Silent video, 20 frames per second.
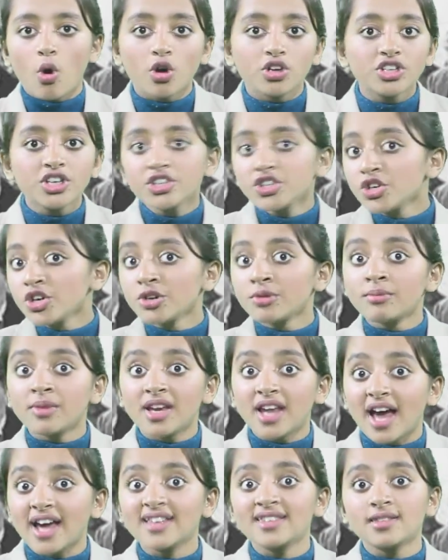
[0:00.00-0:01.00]
order to
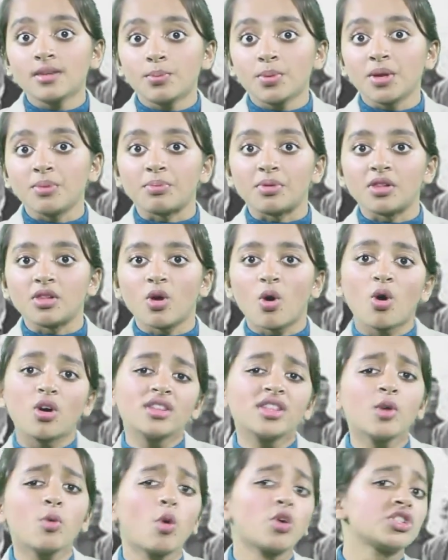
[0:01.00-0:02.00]
humilize the people,
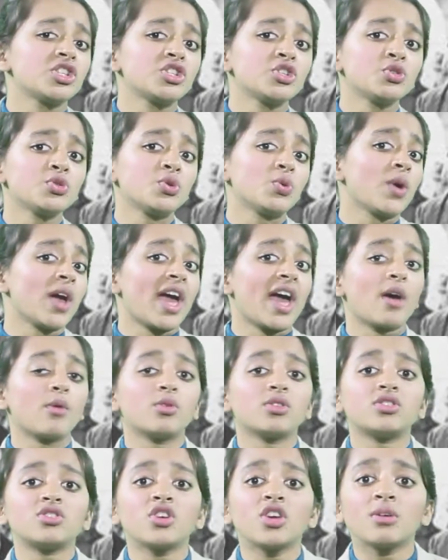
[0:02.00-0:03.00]
all they wanted to do here
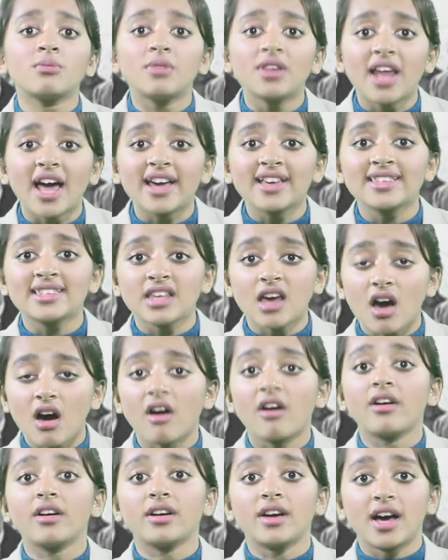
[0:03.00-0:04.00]
was to humilize
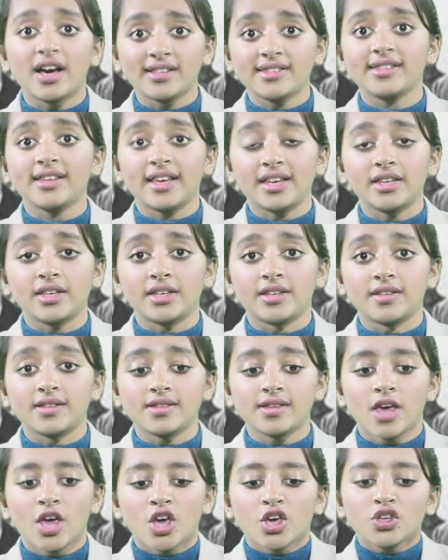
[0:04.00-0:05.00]
us
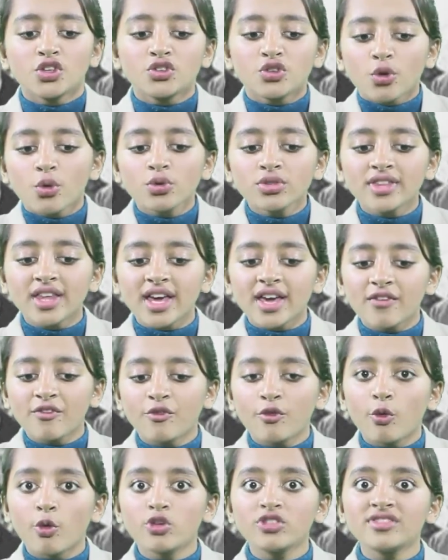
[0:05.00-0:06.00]
Indians. So they
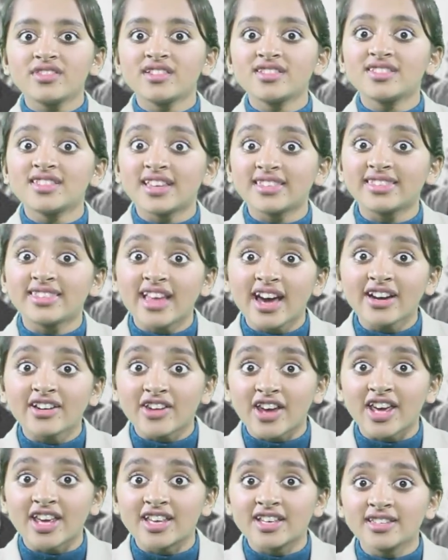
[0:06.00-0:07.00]
forced the
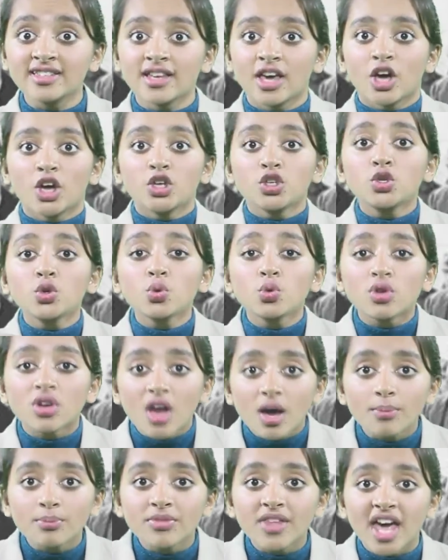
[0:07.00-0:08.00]
satyagrahis to
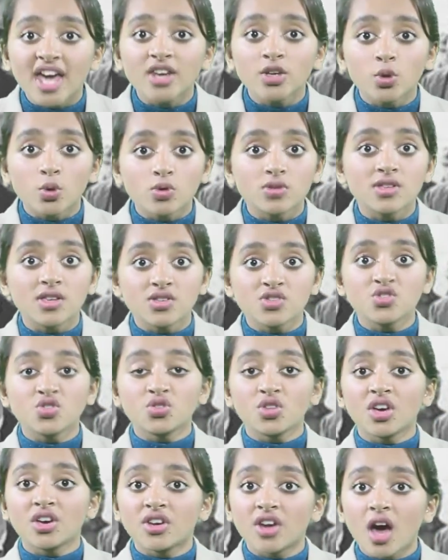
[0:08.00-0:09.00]
rub their noses to
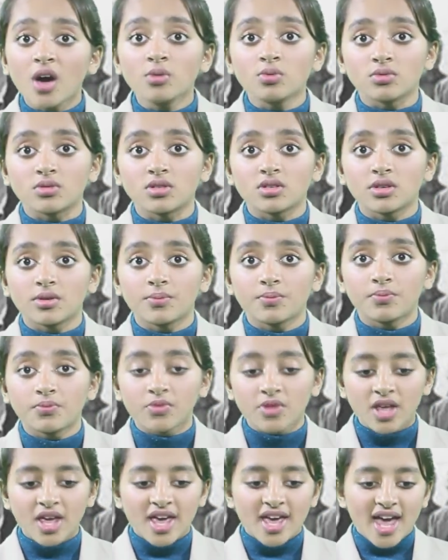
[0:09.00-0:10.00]
the ground
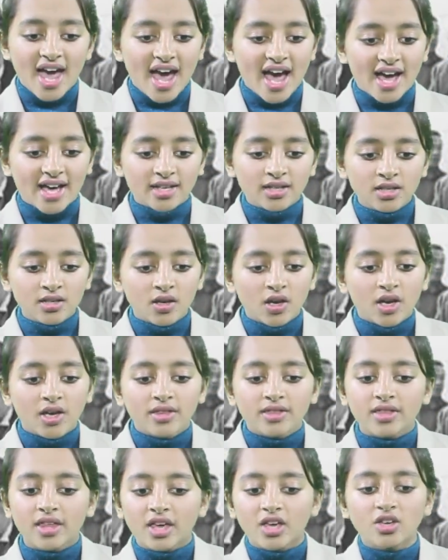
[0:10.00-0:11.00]
and
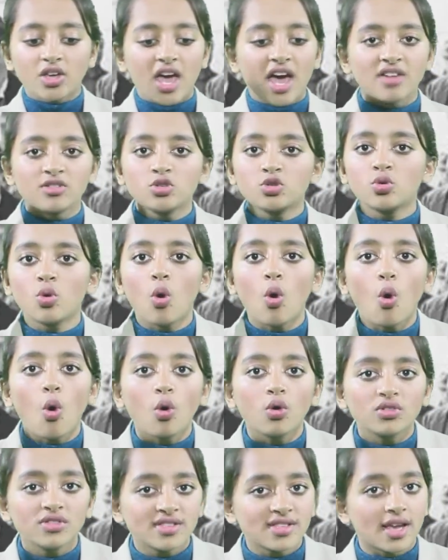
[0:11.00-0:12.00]
do
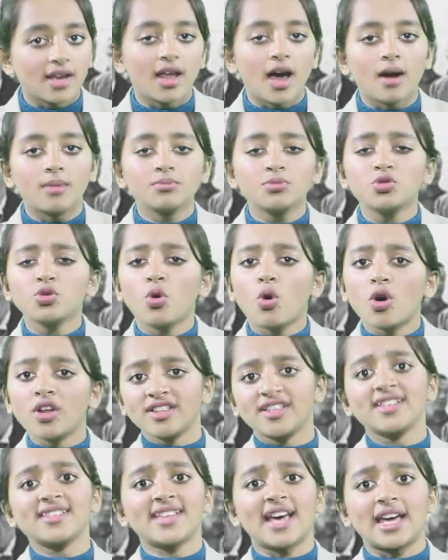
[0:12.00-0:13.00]
salam to all
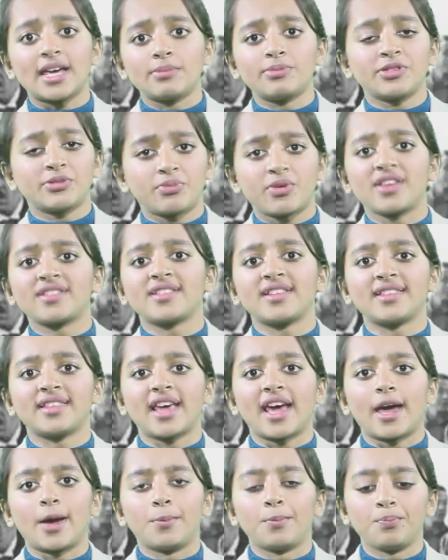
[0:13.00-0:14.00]
the sahibs present
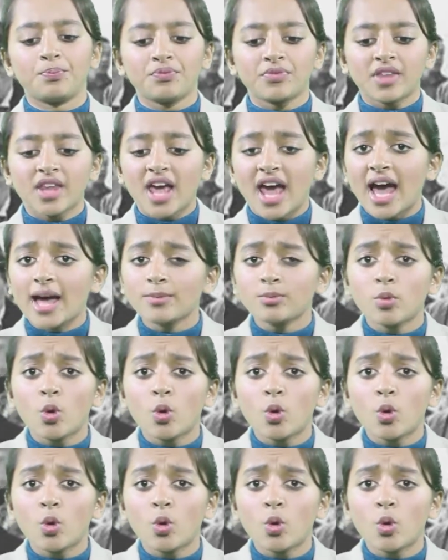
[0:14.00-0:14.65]
there. And